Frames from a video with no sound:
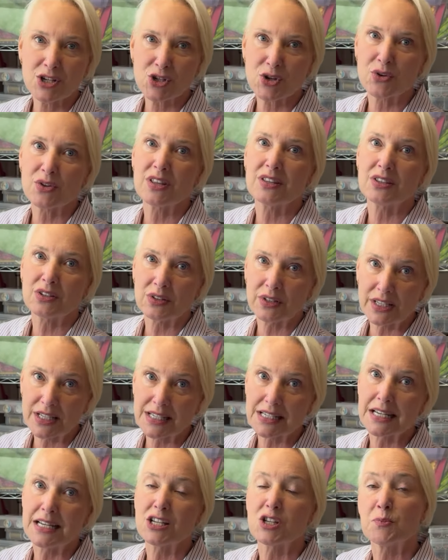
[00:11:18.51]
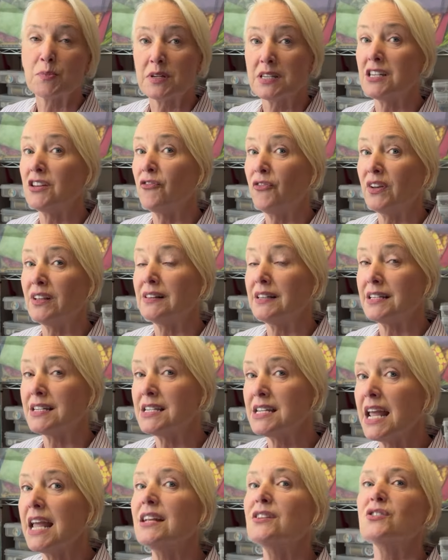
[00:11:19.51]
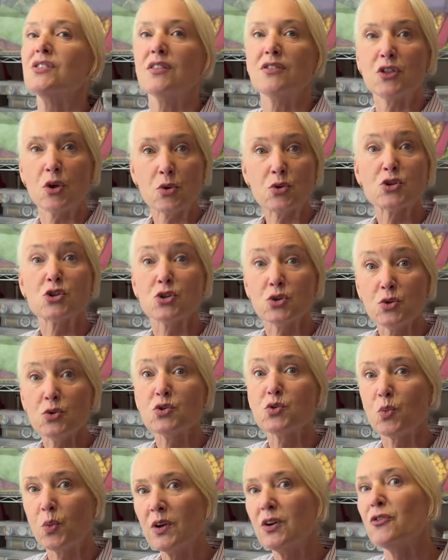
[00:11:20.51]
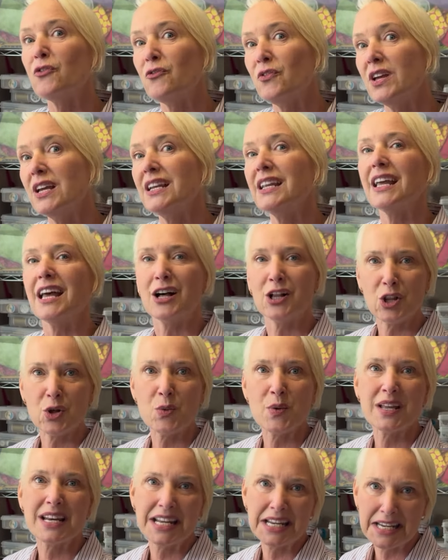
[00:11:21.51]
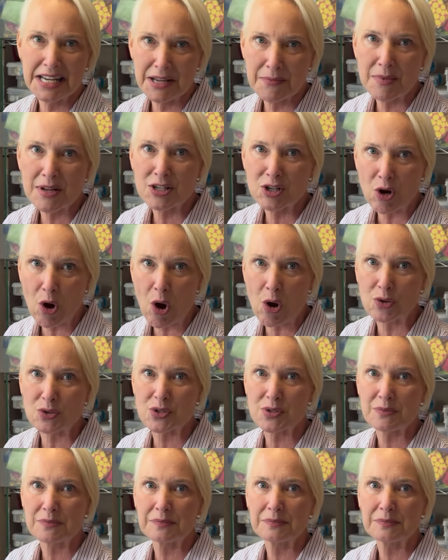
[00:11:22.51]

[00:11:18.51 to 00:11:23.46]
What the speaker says: sure that the listing specifically states that those shoes will fit Ellowyne and Neema dolls.